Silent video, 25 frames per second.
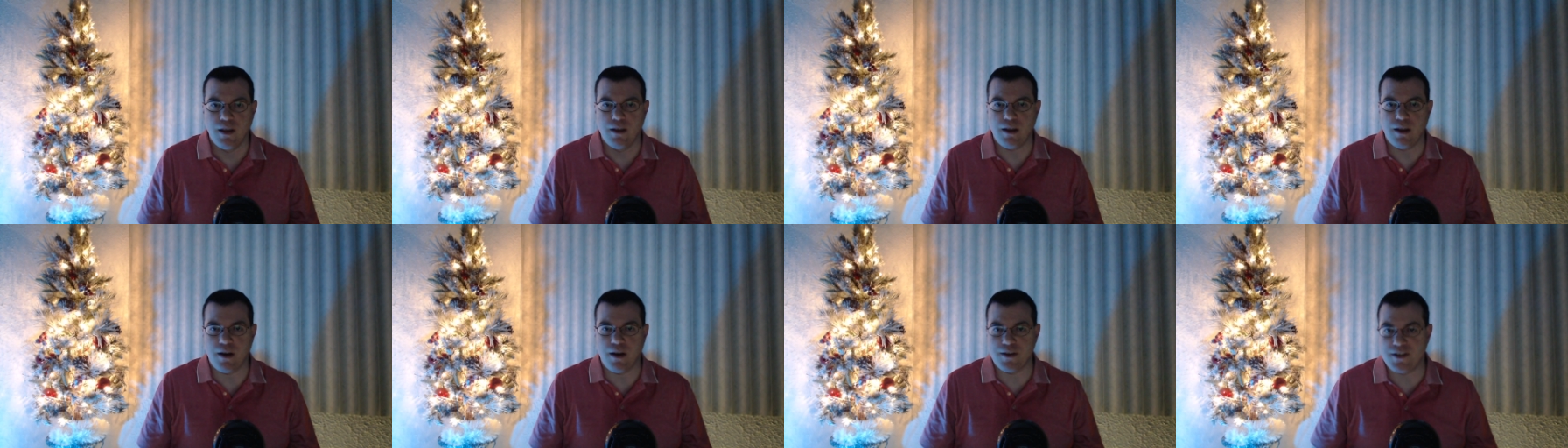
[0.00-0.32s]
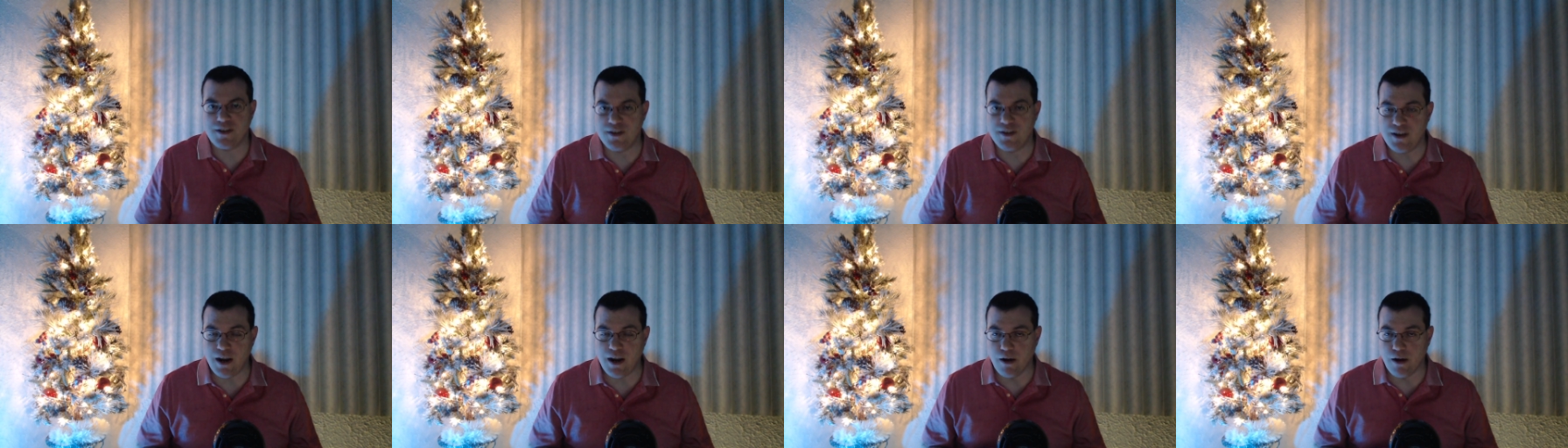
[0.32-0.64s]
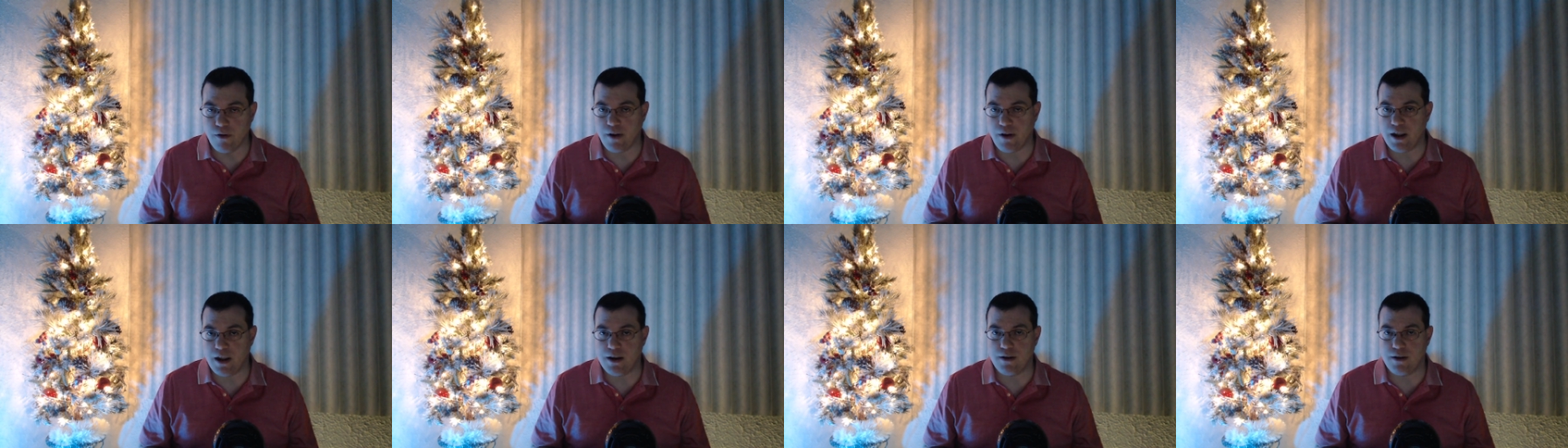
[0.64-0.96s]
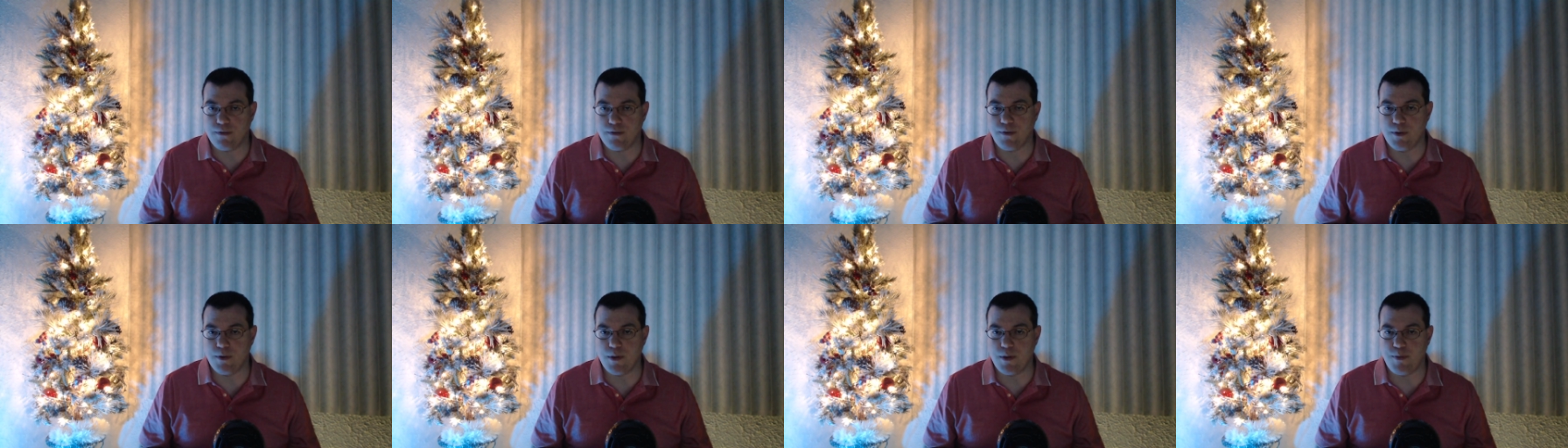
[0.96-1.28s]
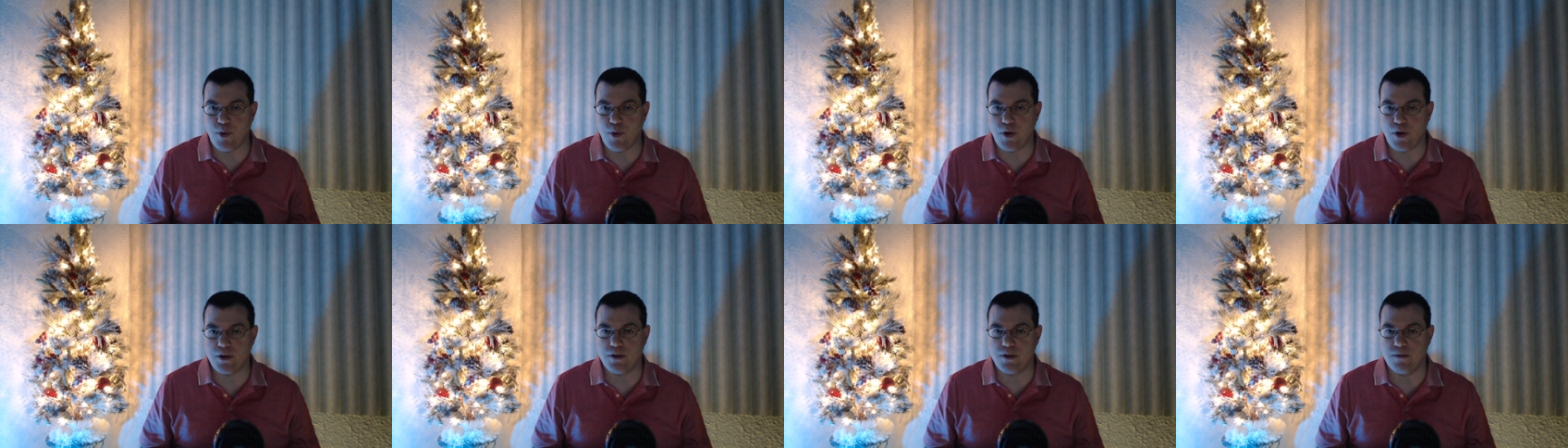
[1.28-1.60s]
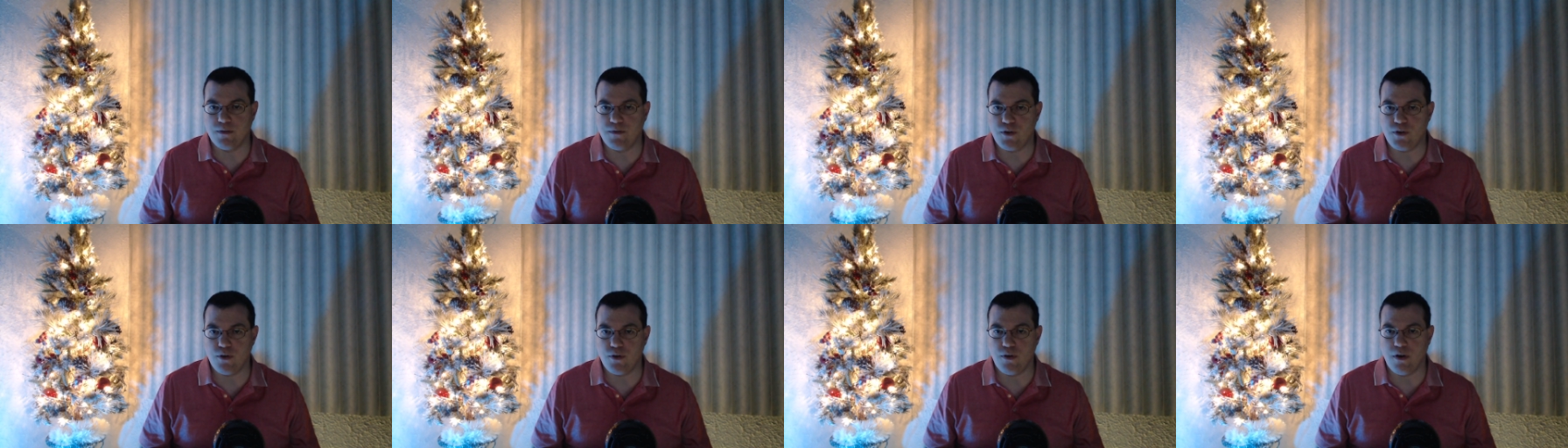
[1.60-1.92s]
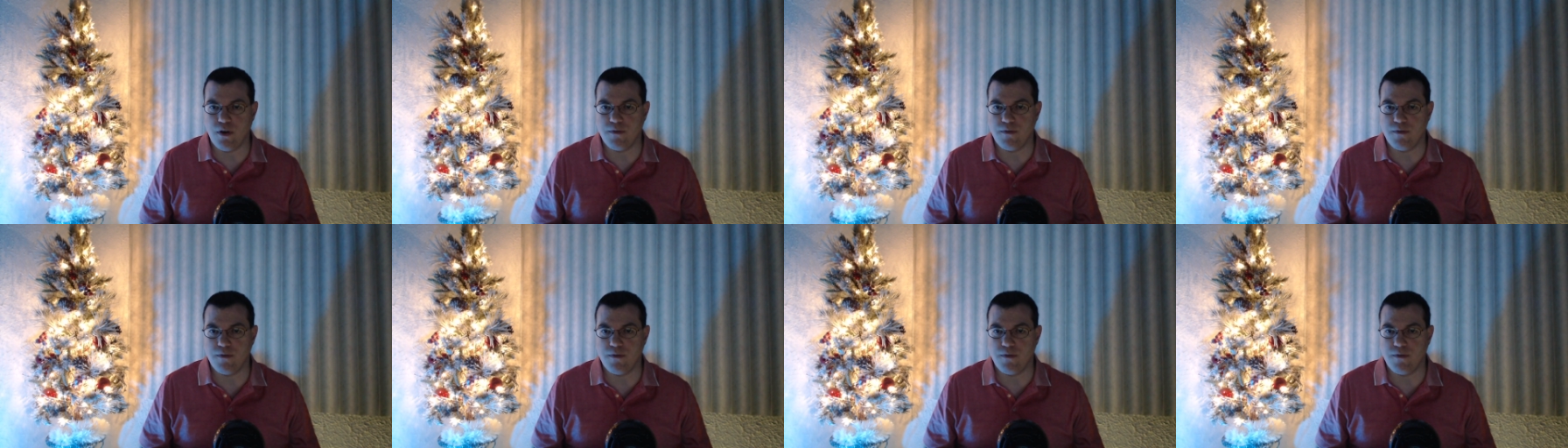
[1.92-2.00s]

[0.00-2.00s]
Now it's narrated from the point of view